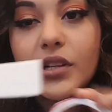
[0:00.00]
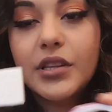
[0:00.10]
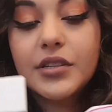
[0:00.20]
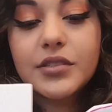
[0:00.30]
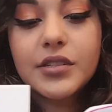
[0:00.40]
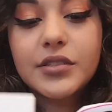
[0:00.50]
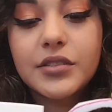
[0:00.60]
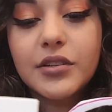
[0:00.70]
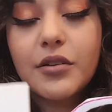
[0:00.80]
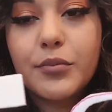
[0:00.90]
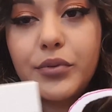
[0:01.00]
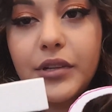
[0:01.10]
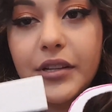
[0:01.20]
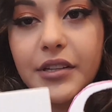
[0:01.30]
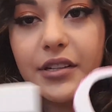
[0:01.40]
this isn't
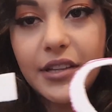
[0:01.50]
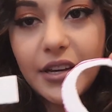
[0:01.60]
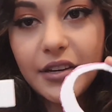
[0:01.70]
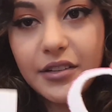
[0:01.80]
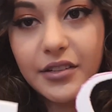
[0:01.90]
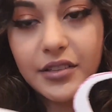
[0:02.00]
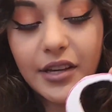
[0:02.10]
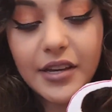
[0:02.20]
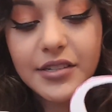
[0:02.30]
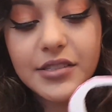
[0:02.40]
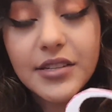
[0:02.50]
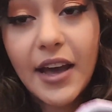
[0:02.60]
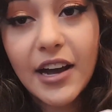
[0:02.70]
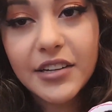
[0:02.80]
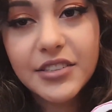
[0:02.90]
completely like the
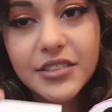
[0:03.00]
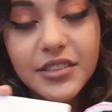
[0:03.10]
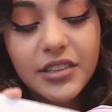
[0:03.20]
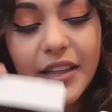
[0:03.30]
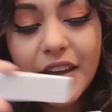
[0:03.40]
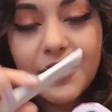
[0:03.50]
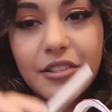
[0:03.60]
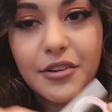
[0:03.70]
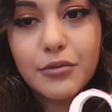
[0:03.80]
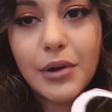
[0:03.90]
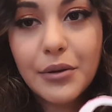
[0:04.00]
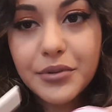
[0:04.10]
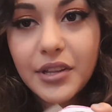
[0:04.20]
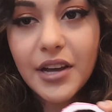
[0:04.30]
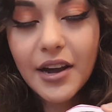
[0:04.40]
exact length
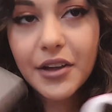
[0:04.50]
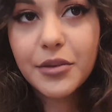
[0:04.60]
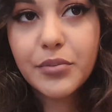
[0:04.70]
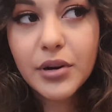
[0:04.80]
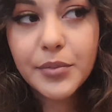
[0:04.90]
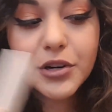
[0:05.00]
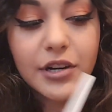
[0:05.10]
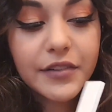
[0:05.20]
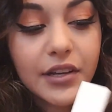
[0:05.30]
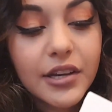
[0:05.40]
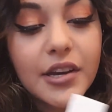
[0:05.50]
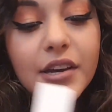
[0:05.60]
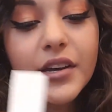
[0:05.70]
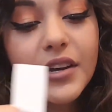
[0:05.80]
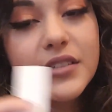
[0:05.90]
around the eye. The perimeter of it
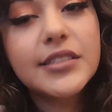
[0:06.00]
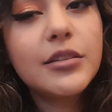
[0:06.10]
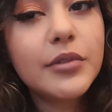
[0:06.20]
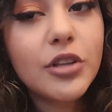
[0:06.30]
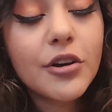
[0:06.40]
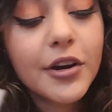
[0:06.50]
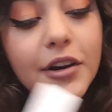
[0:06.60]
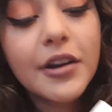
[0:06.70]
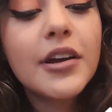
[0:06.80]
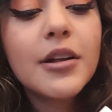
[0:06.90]
is a little bit longer.